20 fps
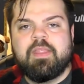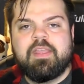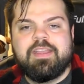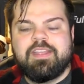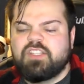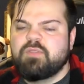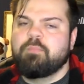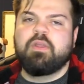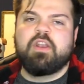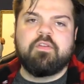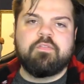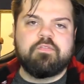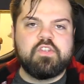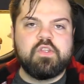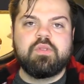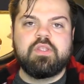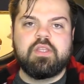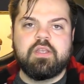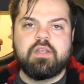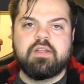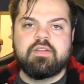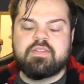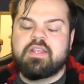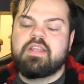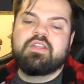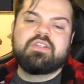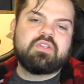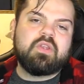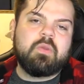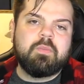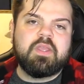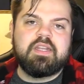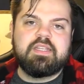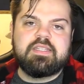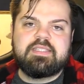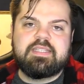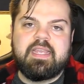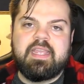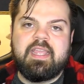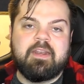It's been a few years, so I'm gonna
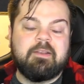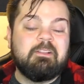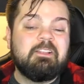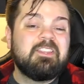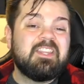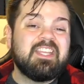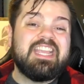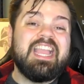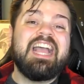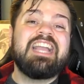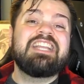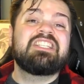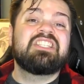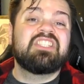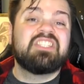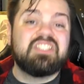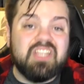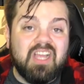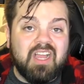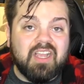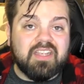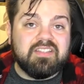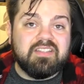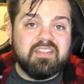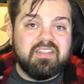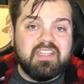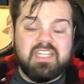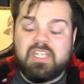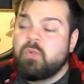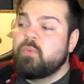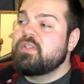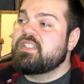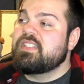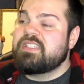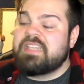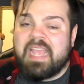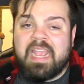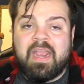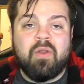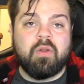say it. The guy sucked. He was
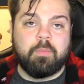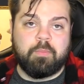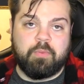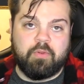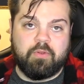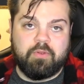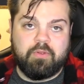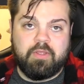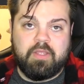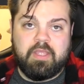terrible.